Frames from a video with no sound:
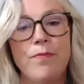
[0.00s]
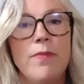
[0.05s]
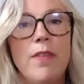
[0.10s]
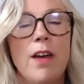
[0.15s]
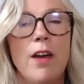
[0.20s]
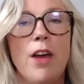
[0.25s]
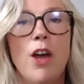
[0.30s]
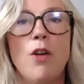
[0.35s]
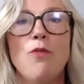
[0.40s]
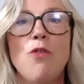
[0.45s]

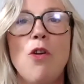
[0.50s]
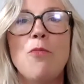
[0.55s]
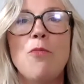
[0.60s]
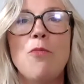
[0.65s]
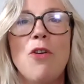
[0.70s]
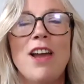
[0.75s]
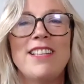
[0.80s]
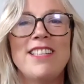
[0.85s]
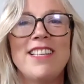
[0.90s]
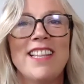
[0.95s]

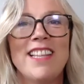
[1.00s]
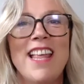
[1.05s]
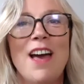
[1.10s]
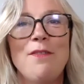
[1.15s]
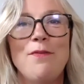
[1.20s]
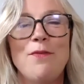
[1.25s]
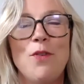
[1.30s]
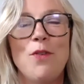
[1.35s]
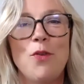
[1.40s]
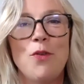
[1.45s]
corroborating
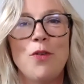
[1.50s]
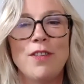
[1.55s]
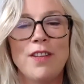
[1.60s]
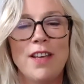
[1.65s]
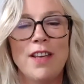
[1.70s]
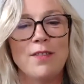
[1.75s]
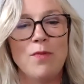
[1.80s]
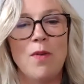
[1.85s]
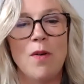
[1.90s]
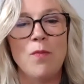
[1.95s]
that for us,
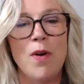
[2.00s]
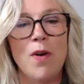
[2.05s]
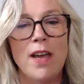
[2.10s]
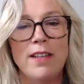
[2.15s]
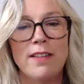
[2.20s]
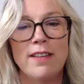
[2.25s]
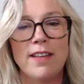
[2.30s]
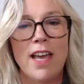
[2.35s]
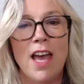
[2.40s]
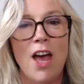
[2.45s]
is one way
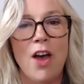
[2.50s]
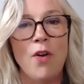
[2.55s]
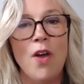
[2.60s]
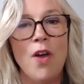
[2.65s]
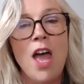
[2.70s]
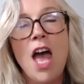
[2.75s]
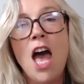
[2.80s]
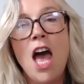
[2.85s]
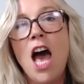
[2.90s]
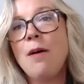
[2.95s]
to go.
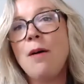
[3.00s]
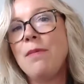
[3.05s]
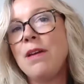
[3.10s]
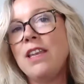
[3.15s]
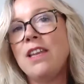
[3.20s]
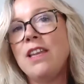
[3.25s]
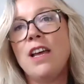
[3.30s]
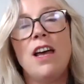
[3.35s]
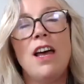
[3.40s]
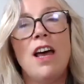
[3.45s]
I
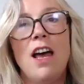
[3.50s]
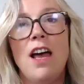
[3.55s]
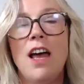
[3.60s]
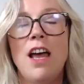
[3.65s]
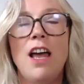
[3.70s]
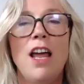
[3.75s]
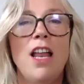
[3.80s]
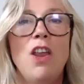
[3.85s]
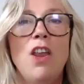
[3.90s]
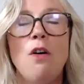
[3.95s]
mean,
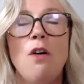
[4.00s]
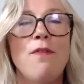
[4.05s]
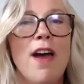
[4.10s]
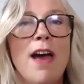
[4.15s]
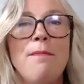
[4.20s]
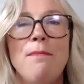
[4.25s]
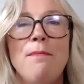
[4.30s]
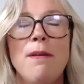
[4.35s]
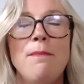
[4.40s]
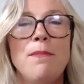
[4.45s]
a lot of
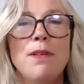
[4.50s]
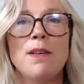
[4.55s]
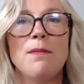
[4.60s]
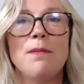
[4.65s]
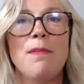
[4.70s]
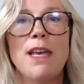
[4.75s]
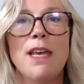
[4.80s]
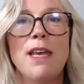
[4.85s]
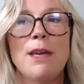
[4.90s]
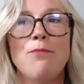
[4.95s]
our members at
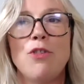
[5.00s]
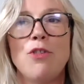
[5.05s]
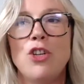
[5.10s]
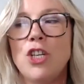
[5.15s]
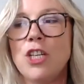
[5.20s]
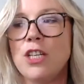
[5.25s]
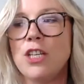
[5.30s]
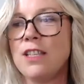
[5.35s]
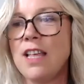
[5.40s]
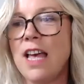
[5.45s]
Make It
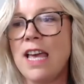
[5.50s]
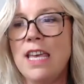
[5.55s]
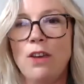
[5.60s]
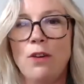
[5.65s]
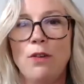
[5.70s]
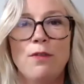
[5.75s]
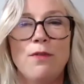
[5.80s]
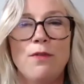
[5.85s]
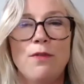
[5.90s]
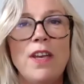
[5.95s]
British, they
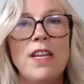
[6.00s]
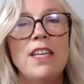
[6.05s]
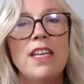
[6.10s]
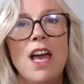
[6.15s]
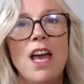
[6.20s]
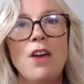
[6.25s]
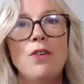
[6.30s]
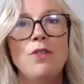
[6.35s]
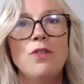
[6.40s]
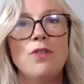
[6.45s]
use
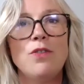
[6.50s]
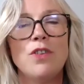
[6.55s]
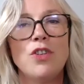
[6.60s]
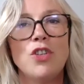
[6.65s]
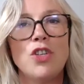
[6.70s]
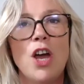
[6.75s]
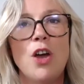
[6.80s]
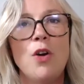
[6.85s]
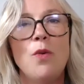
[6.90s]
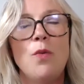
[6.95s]
videos to
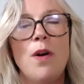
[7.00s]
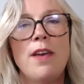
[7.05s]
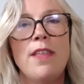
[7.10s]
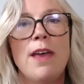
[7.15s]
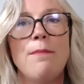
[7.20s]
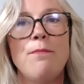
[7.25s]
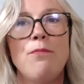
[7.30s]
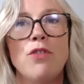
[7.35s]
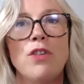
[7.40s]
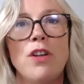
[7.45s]
show where
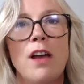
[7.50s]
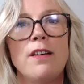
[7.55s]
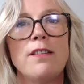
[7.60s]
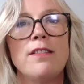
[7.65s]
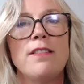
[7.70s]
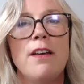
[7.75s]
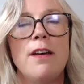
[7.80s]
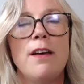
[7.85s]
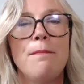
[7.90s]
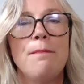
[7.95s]
their
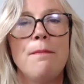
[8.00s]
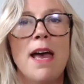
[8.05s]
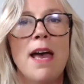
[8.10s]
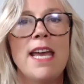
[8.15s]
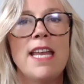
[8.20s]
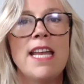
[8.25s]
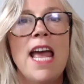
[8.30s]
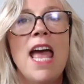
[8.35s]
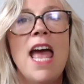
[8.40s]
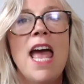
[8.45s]
products are
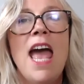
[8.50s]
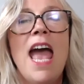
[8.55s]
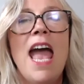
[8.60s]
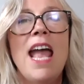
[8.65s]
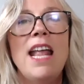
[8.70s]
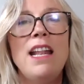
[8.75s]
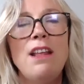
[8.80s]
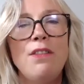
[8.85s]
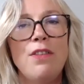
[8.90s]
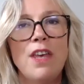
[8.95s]
made.
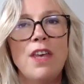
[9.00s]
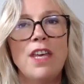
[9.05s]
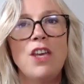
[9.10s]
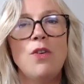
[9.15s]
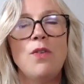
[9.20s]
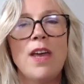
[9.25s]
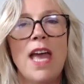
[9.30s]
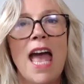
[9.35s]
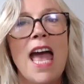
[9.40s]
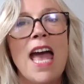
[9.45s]
Anything you
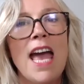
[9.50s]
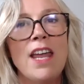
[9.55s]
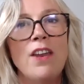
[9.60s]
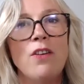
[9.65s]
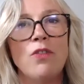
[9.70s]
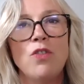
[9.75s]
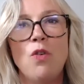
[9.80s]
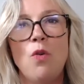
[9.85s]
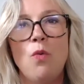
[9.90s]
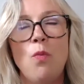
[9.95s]
can
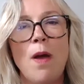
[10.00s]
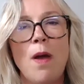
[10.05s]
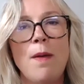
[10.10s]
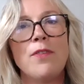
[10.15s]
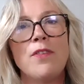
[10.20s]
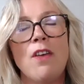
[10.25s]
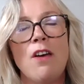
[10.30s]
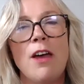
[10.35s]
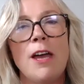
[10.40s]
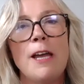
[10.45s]
on your
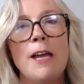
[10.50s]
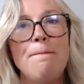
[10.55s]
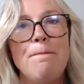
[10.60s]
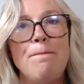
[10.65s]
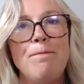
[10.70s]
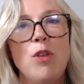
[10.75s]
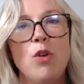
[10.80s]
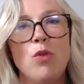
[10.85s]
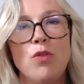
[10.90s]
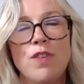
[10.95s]
website,
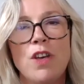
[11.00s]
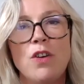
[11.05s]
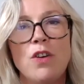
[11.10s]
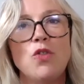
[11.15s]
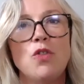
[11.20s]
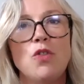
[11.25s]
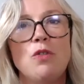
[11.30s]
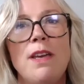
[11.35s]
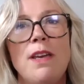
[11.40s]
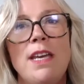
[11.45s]
your
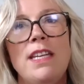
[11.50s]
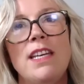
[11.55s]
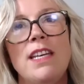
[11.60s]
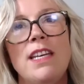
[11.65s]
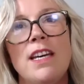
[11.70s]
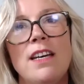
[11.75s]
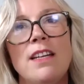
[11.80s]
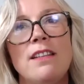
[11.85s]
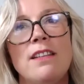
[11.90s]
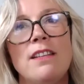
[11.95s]
social
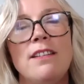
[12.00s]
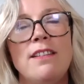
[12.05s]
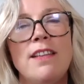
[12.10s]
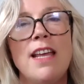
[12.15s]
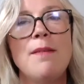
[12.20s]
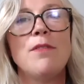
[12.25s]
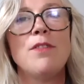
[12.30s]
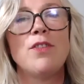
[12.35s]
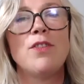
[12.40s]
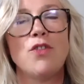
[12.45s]
media, to
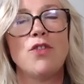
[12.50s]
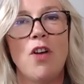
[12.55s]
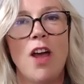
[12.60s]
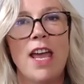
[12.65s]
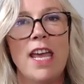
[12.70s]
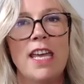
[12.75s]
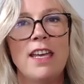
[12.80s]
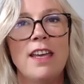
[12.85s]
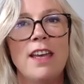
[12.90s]
demonstrate